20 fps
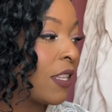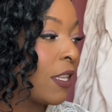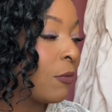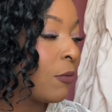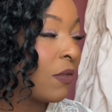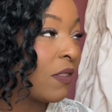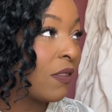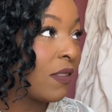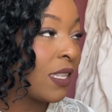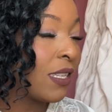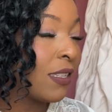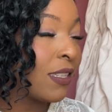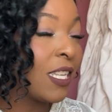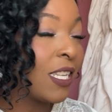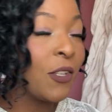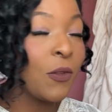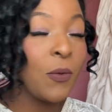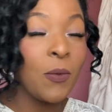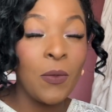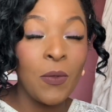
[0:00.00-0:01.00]
am still
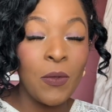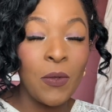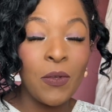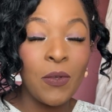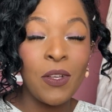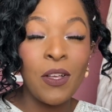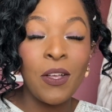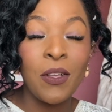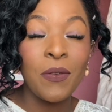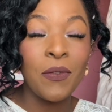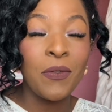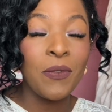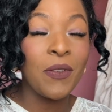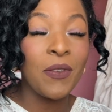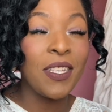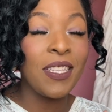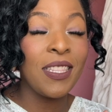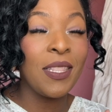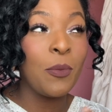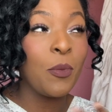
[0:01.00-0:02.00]
in awe of
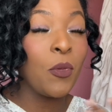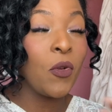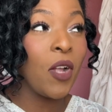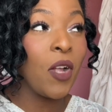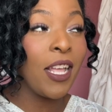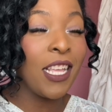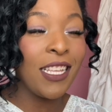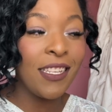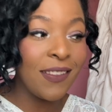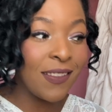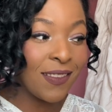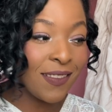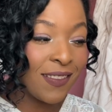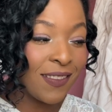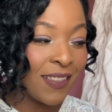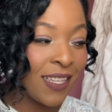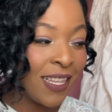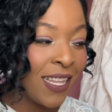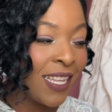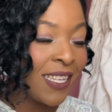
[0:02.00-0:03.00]
the price
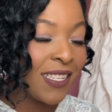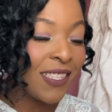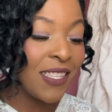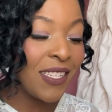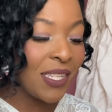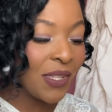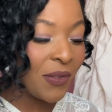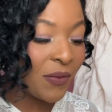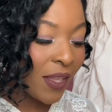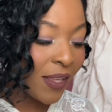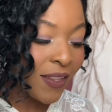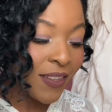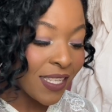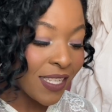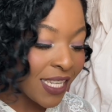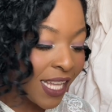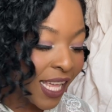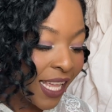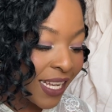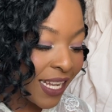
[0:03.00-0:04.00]
that I found it
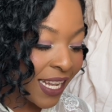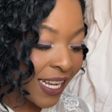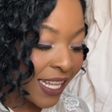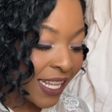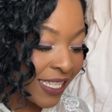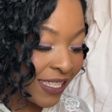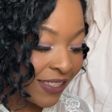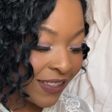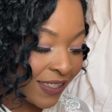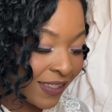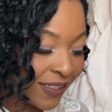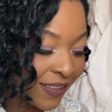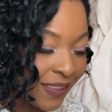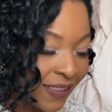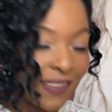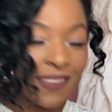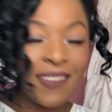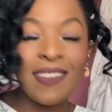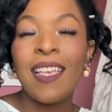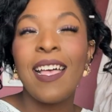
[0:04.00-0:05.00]
at, and I
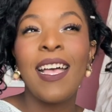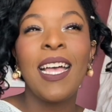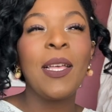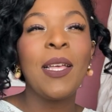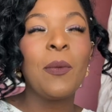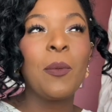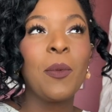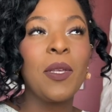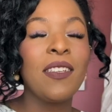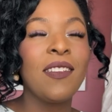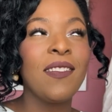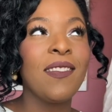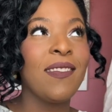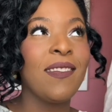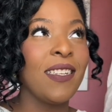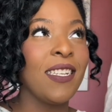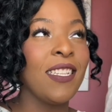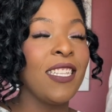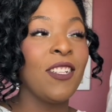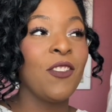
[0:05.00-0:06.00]
just am
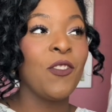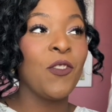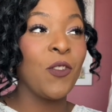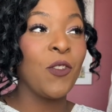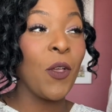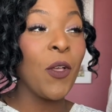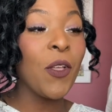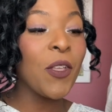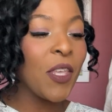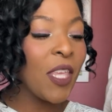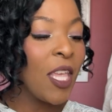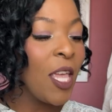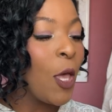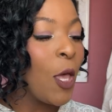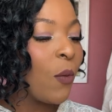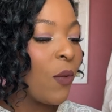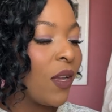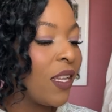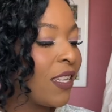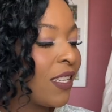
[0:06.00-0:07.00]
still in shock.
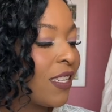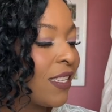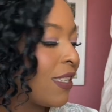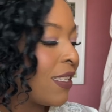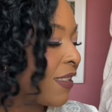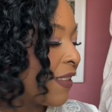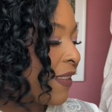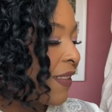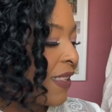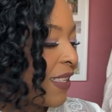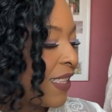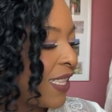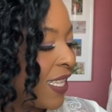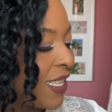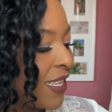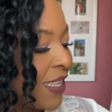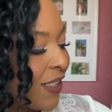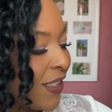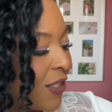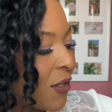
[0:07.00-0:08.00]
But it is
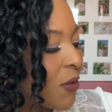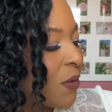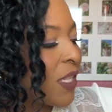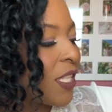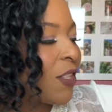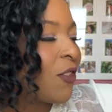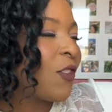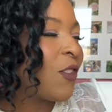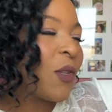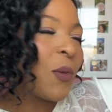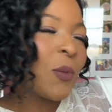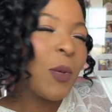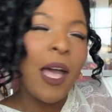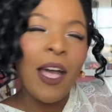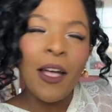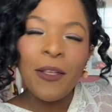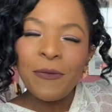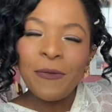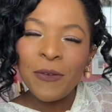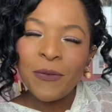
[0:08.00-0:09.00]
the Da Vinci
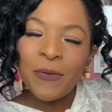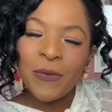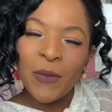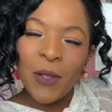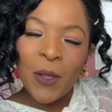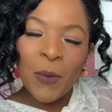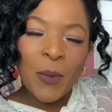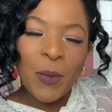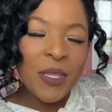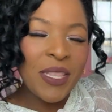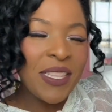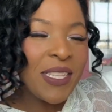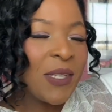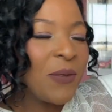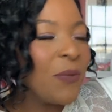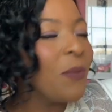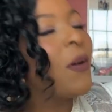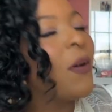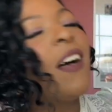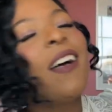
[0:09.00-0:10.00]
puff from the
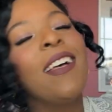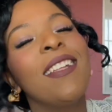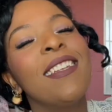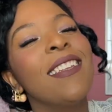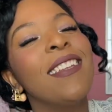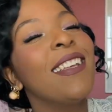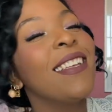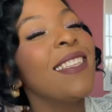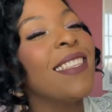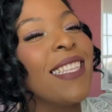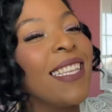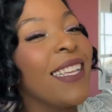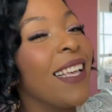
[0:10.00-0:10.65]
one, the